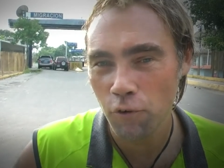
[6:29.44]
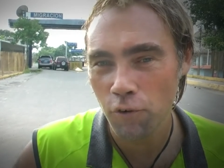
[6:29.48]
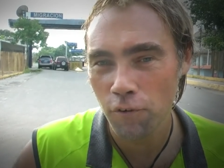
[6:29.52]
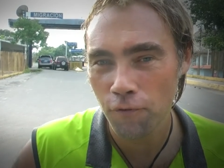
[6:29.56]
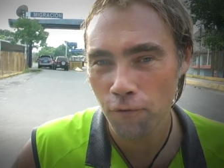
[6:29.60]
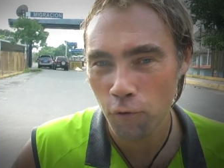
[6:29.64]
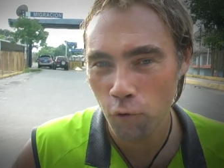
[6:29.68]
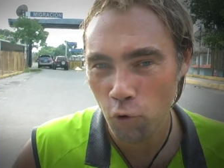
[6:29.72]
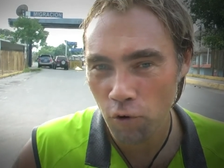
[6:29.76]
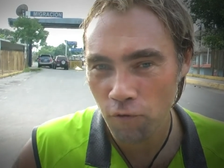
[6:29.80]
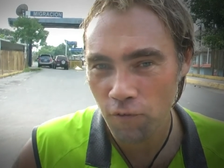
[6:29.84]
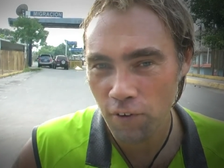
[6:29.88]
for
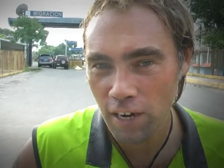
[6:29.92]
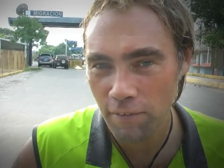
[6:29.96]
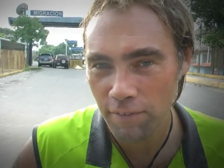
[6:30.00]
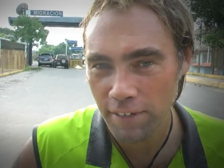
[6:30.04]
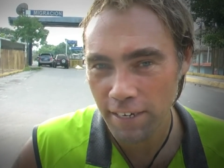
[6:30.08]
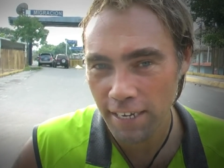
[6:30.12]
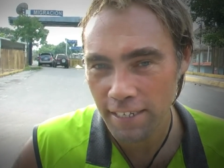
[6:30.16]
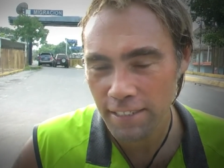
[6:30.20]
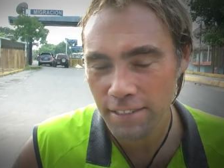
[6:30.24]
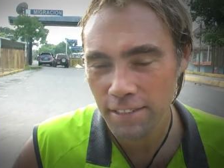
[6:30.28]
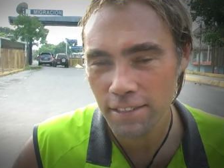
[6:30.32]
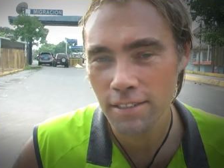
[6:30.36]
4 or 5
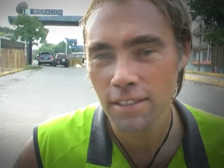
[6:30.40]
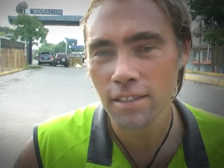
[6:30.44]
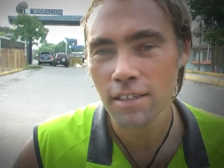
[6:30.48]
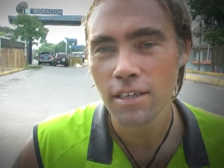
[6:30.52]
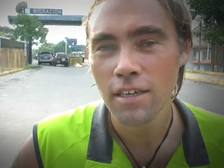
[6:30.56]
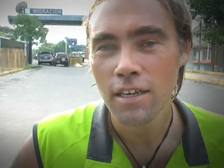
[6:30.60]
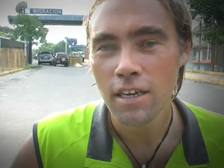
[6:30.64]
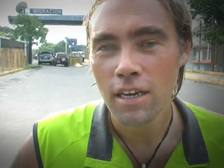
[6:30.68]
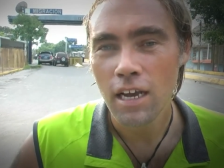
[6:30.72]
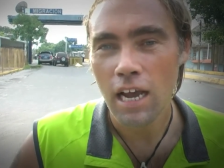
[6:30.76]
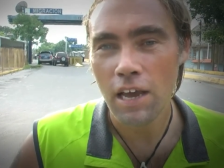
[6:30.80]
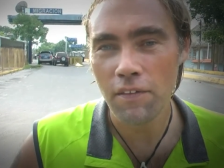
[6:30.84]
days,
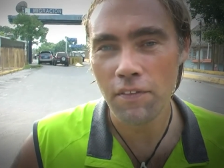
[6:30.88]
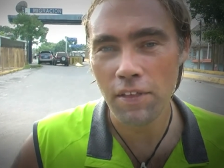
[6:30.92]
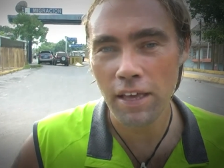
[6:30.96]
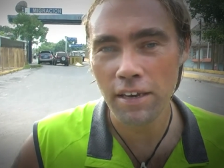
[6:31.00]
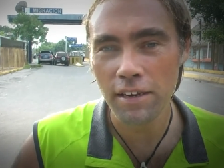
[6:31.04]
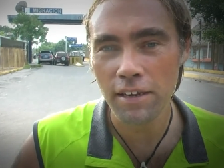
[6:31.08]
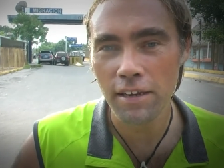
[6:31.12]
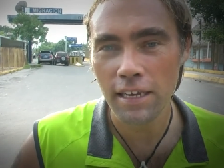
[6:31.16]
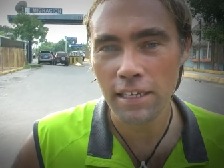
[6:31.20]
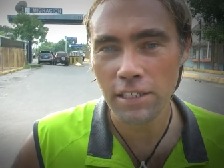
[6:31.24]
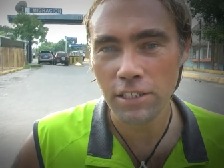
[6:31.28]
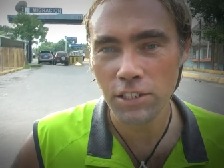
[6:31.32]
and
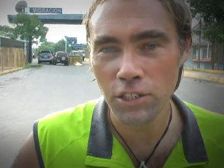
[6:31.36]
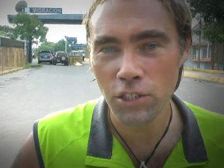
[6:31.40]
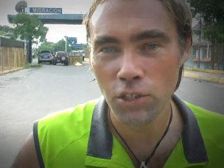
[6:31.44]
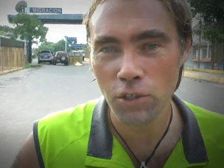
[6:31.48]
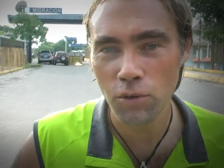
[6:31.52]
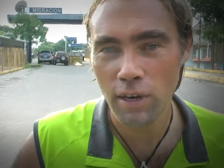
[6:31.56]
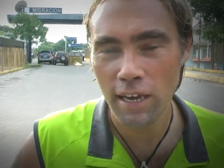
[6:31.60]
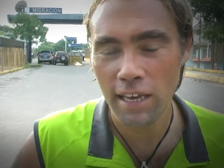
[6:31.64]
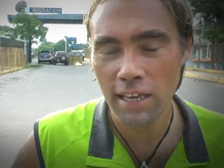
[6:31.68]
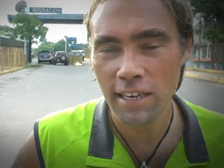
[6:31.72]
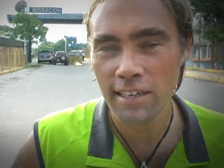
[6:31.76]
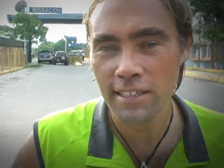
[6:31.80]
then
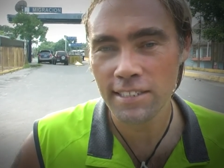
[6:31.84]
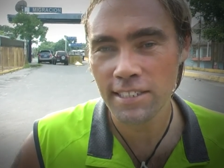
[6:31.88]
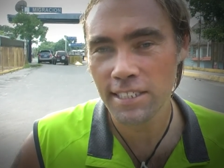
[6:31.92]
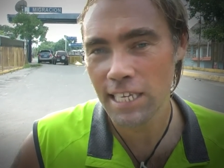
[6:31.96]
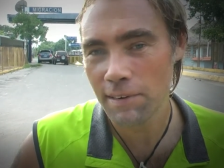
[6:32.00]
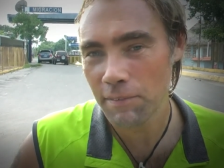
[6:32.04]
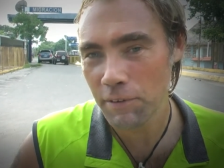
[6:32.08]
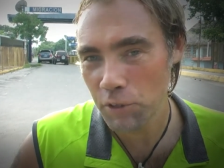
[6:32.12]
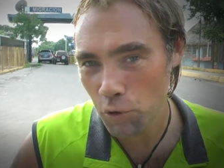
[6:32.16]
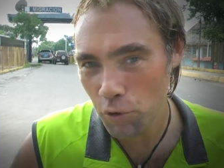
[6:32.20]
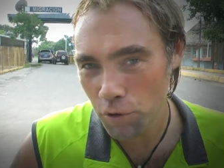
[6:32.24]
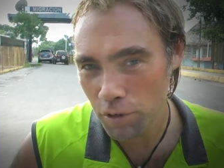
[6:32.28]
into El
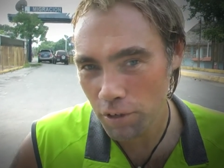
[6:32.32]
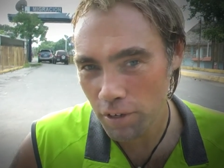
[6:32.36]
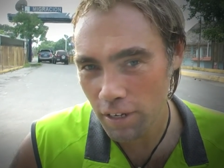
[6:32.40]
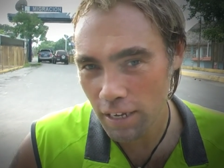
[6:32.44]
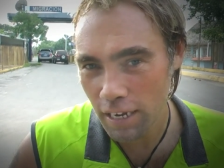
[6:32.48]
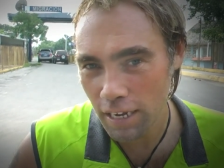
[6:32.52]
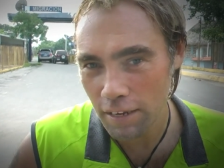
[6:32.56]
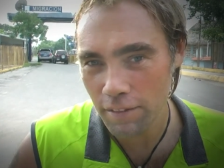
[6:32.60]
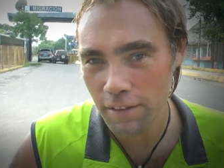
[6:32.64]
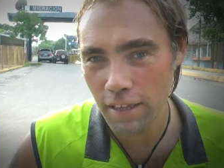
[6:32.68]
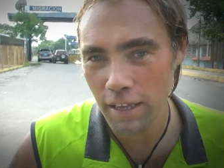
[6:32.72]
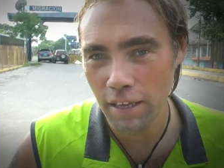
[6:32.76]
Salvador,
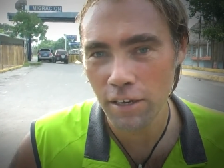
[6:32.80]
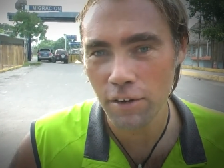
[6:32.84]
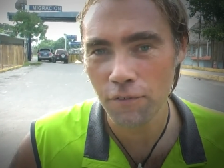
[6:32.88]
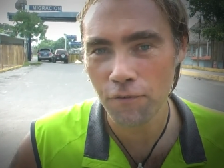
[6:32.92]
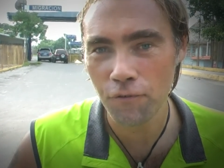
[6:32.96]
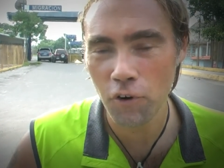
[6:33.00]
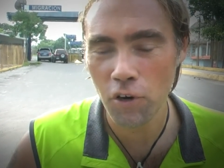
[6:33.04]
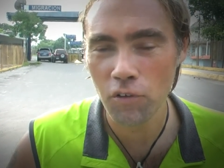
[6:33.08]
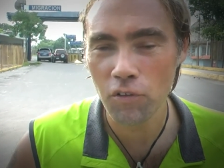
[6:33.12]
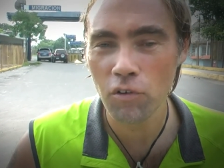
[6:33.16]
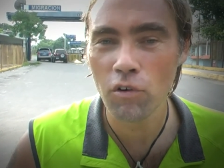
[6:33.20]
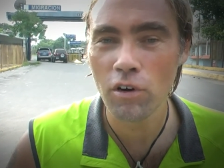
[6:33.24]
and then
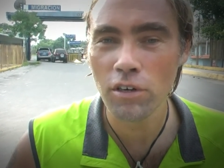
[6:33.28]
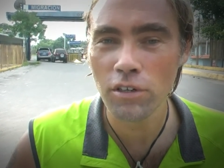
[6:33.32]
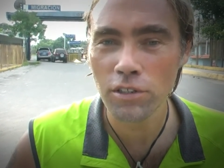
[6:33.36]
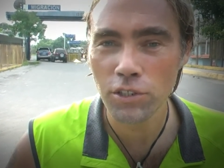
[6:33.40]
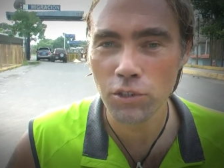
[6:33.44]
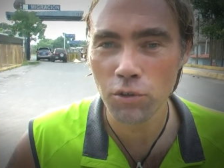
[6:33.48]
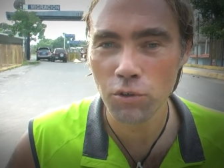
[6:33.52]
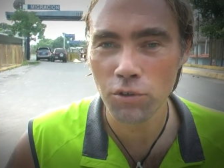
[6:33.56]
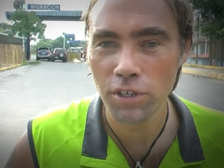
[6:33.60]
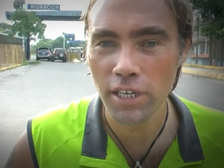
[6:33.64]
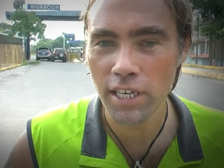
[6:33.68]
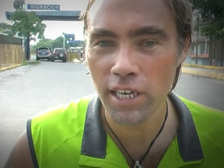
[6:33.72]
further on
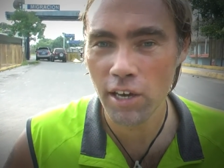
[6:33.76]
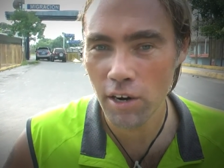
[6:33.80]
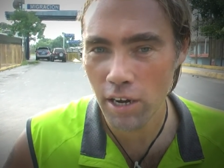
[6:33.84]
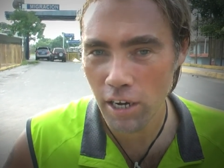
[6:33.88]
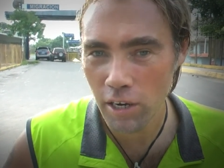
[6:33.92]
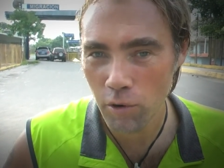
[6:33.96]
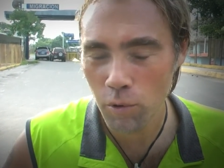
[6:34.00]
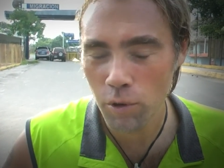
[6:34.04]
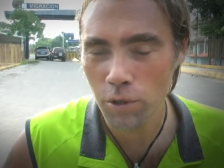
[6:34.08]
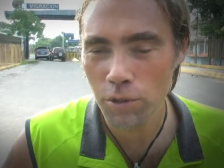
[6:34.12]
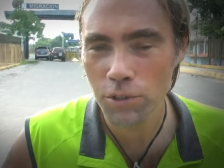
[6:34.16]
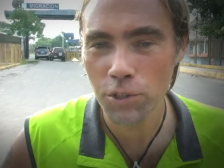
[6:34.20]
to
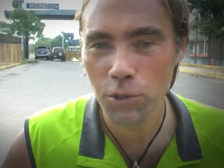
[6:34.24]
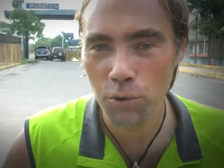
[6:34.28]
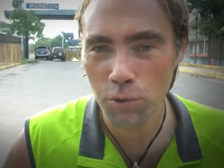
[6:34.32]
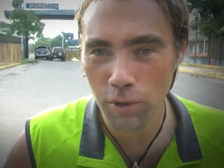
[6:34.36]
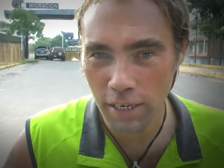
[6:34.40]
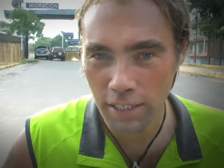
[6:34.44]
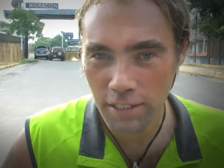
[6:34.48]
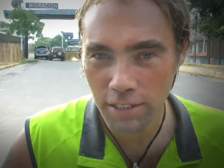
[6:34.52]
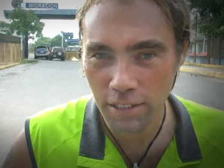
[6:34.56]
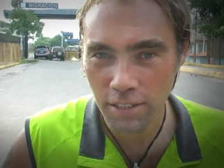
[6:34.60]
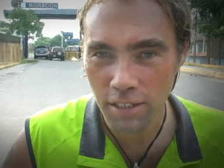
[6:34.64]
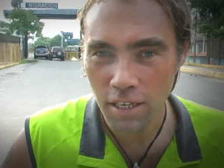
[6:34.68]
Nicaragua,
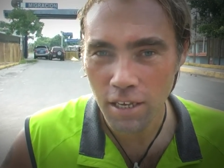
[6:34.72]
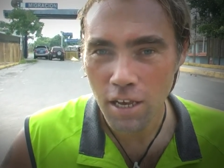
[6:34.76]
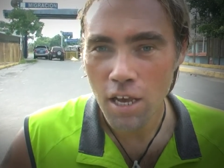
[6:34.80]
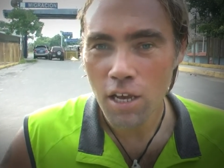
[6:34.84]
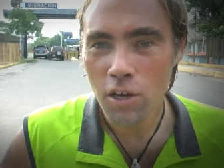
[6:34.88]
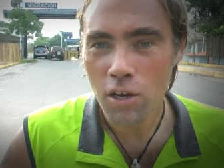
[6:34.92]
Honduras,